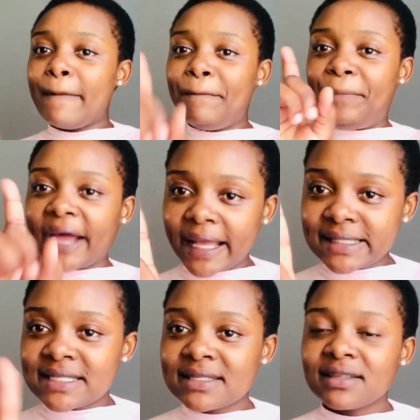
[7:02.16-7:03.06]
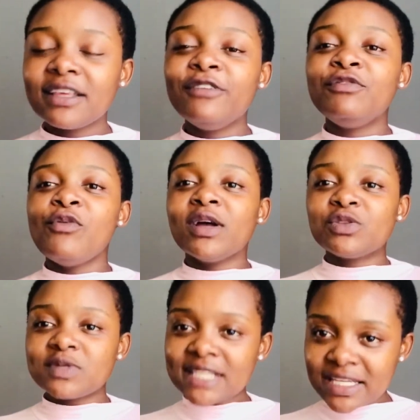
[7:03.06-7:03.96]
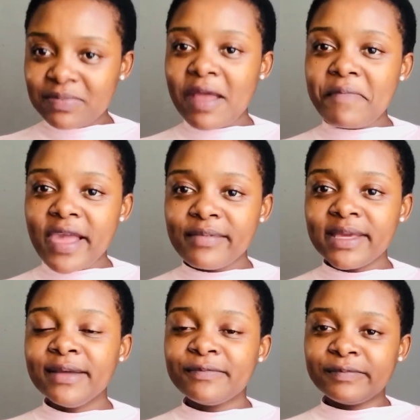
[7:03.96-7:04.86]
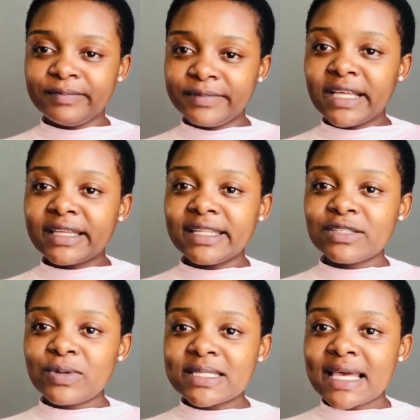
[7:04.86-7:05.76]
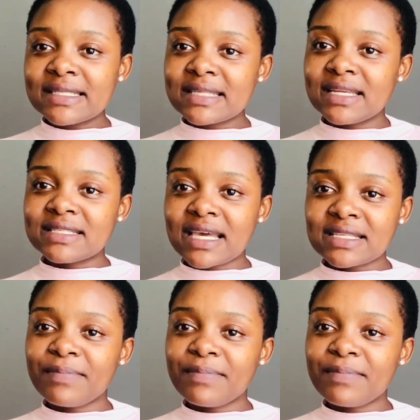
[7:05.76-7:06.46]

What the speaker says: But if you want to touch my baby, there's always hand sanitizer.